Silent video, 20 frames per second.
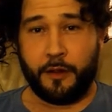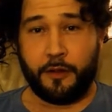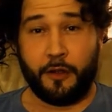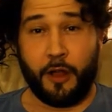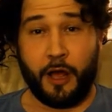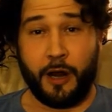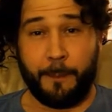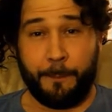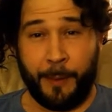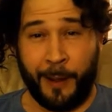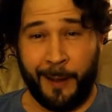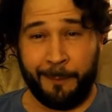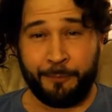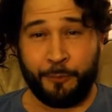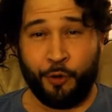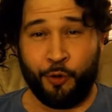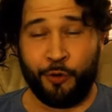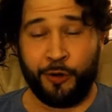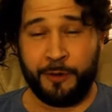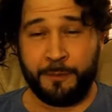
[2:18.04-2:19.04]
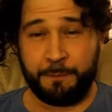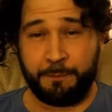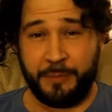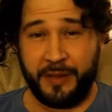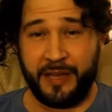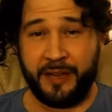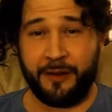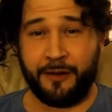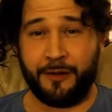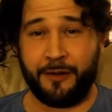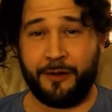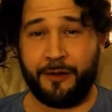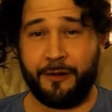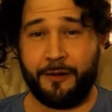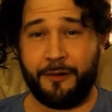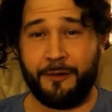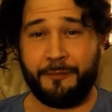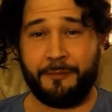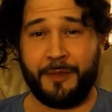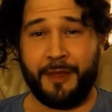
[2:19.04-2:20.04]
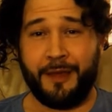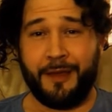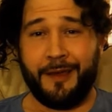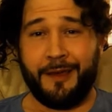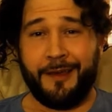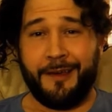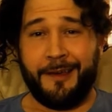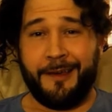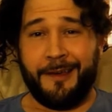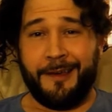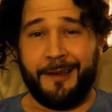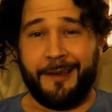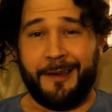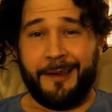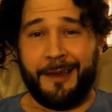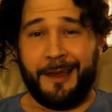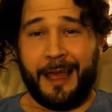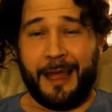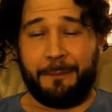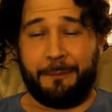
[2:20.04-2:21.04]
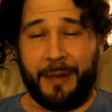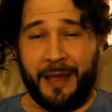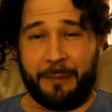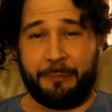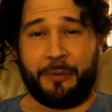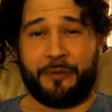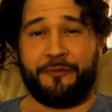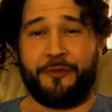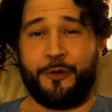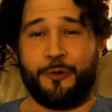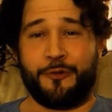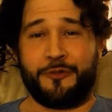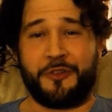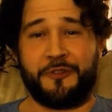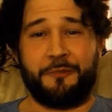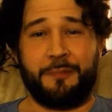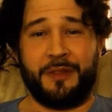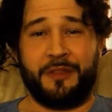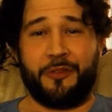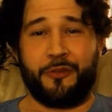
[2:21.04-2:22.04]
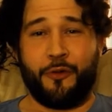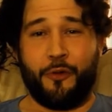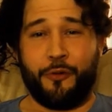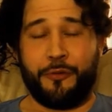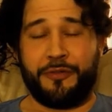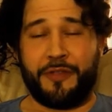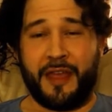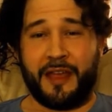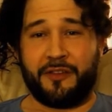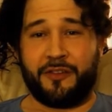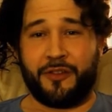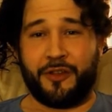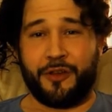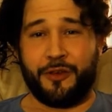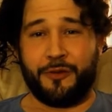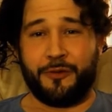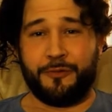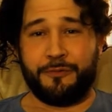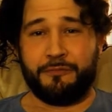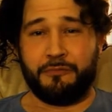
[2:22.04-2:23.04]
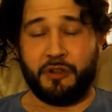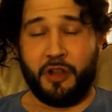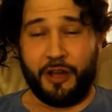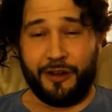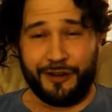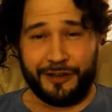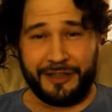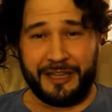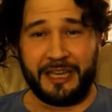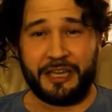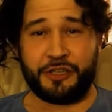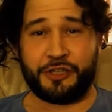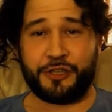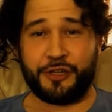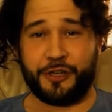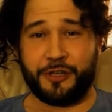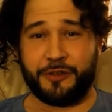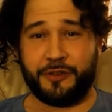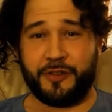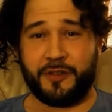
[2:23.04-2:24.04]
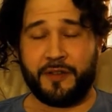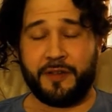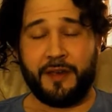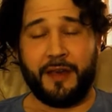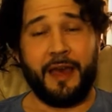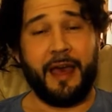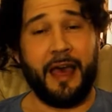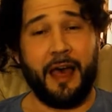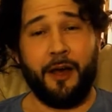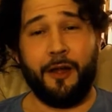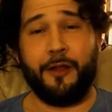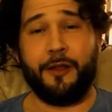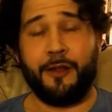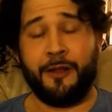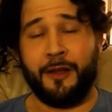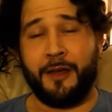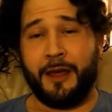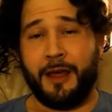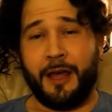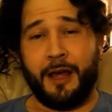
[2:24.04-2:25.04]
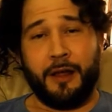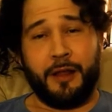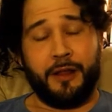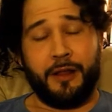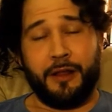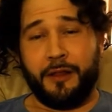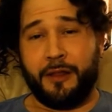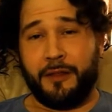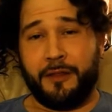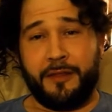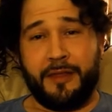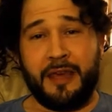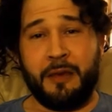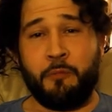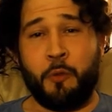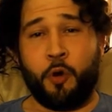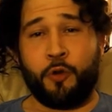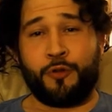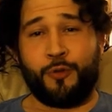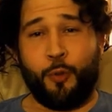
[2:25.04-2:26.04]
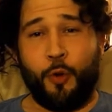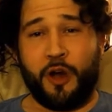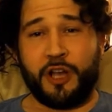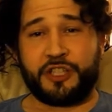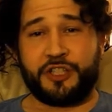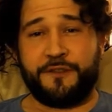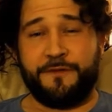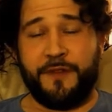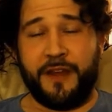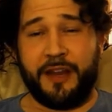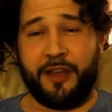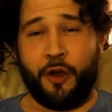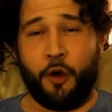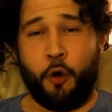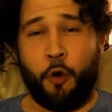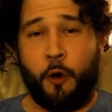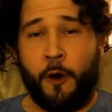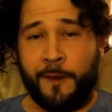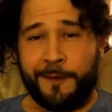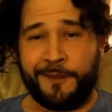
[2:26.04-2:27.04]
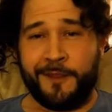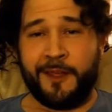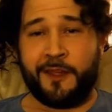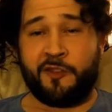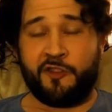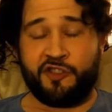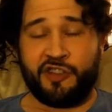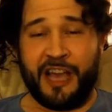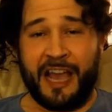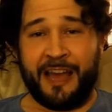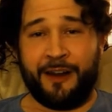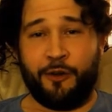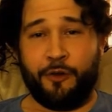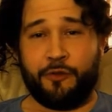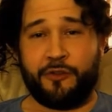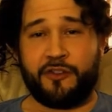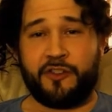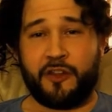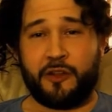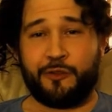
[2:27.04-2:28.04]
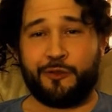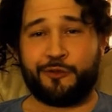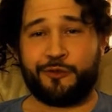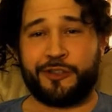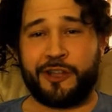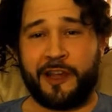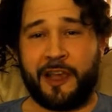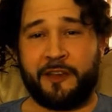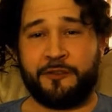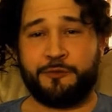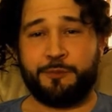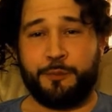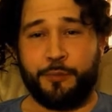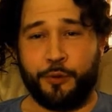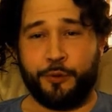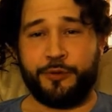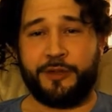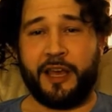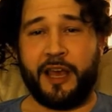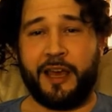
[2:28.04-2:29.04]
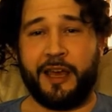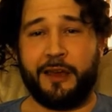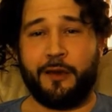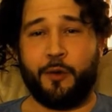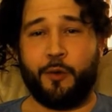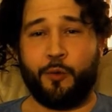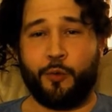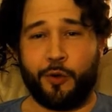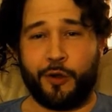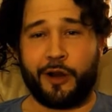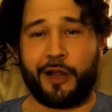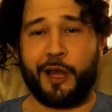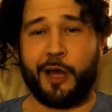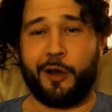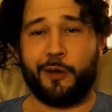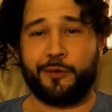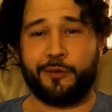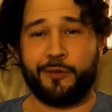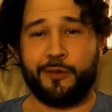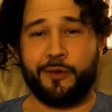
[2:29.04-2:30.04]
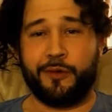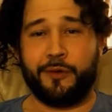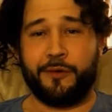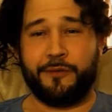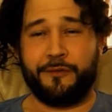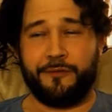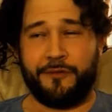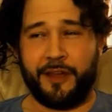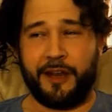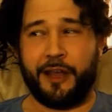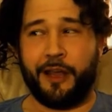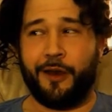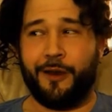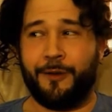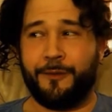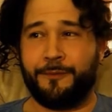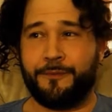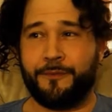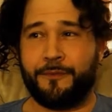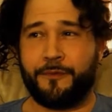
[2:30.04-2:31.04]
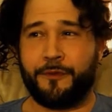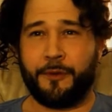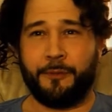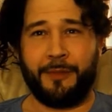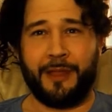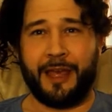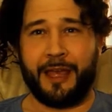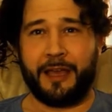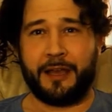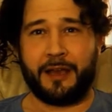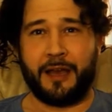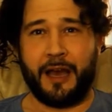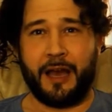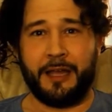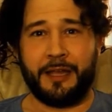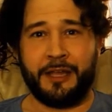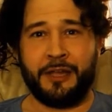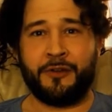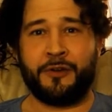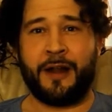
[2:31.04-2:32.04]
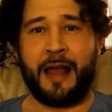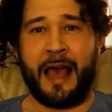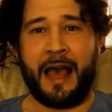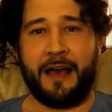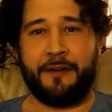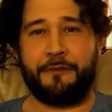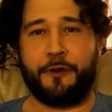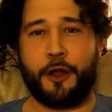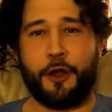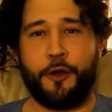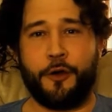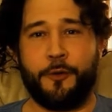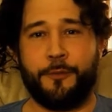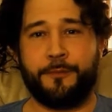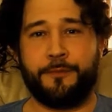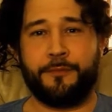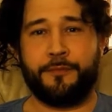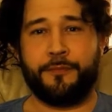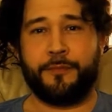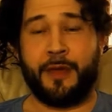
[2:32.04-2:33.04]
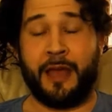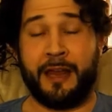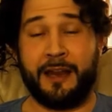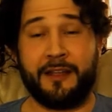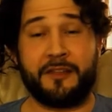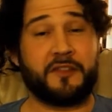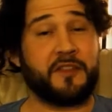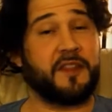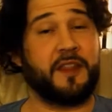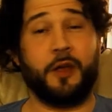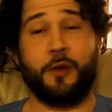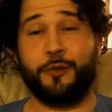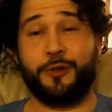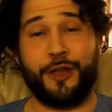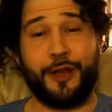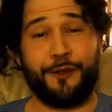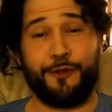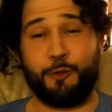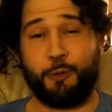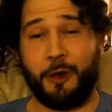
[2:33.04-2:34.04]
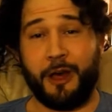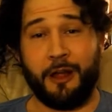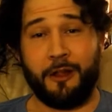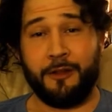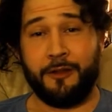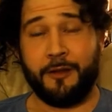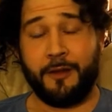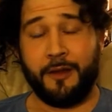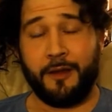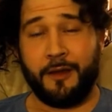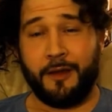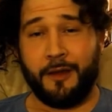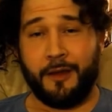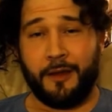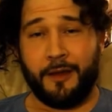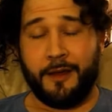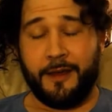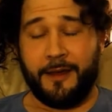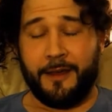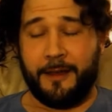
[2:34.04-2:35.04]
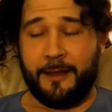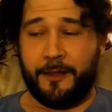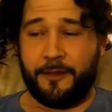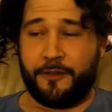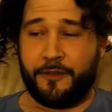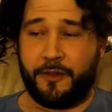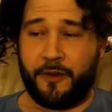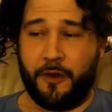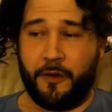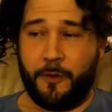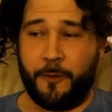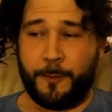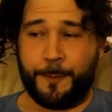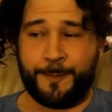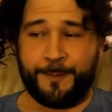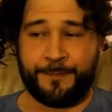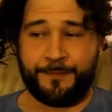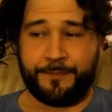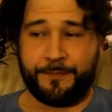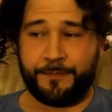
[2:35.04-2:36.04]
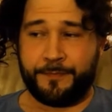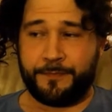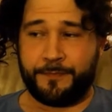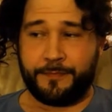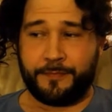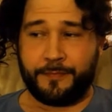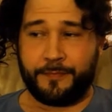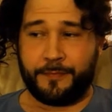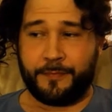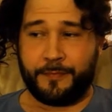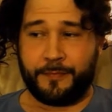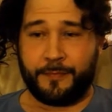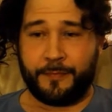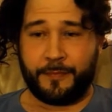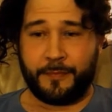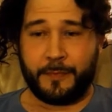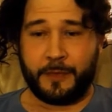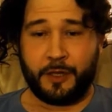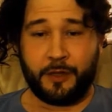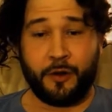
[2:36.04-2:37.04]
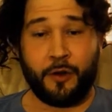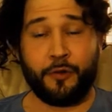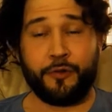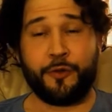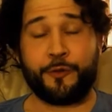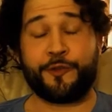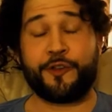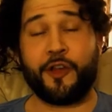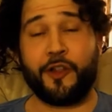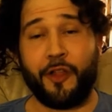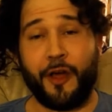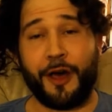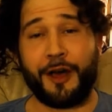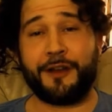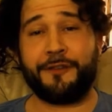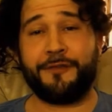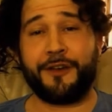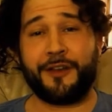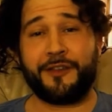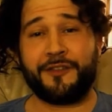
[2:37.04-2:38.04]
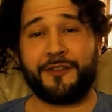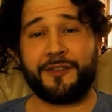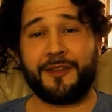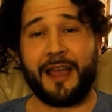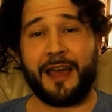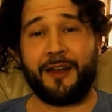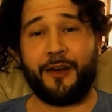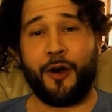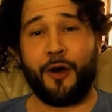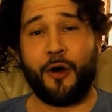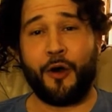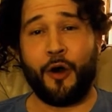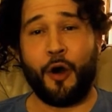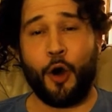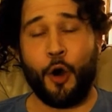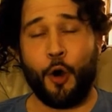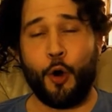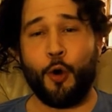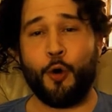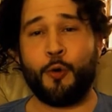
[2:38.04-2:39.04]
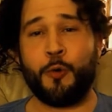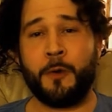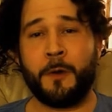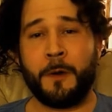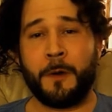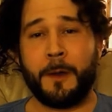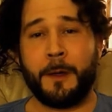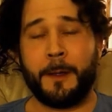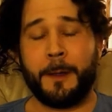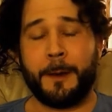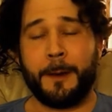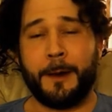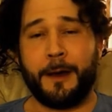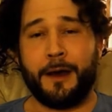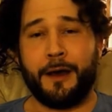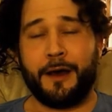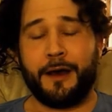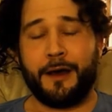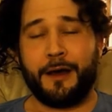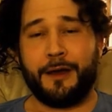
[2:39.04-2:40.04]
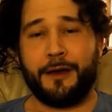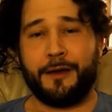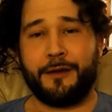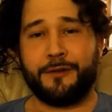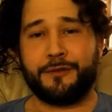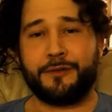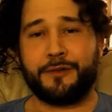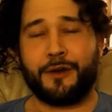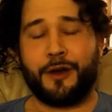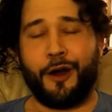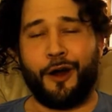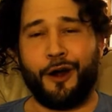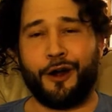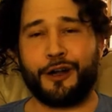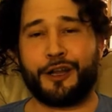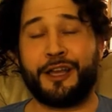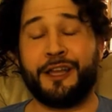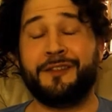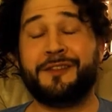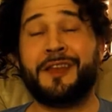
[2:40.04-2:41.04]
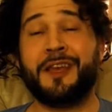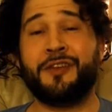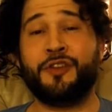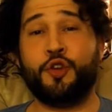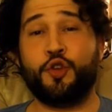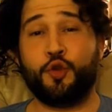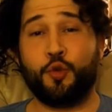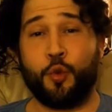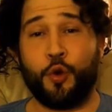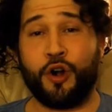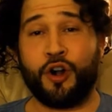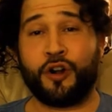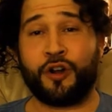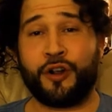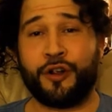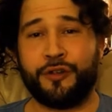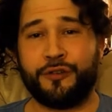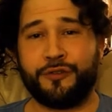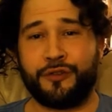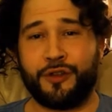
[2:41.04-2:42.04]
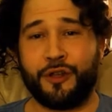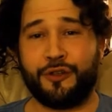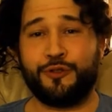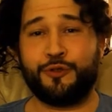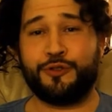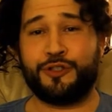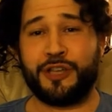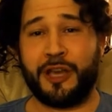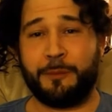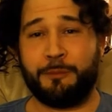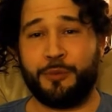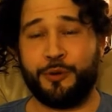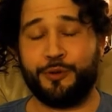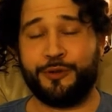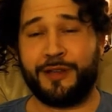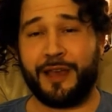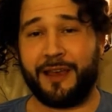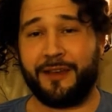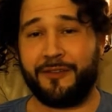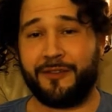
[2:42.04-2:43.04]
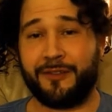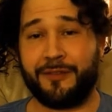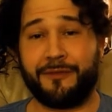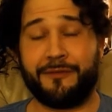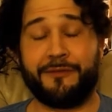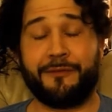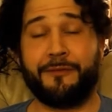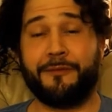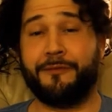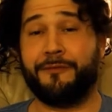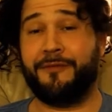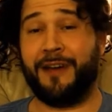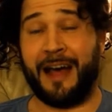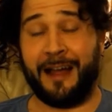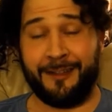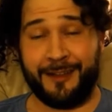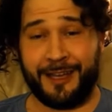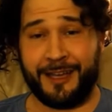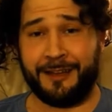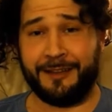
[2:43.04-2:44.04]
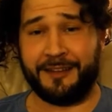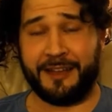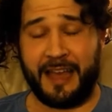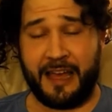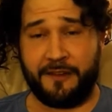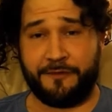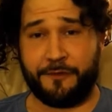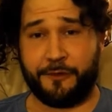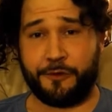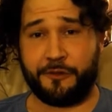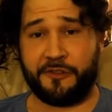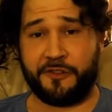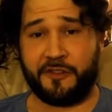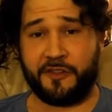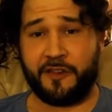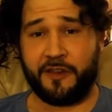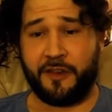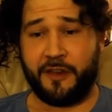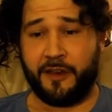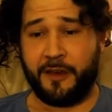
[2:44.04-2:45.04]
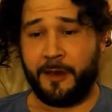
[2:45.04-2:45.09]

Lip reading: A lot of popcorn, beer, and pay-per-views have been sold thanks to you. A lot of t-shirts. Hell, the most watched video on this channel is a Lucian Bute workout video from like a year and a half ago. And it still does well. So, you know, there's a lot of us that owe our continued work to Lucian Bute's valiant efforts.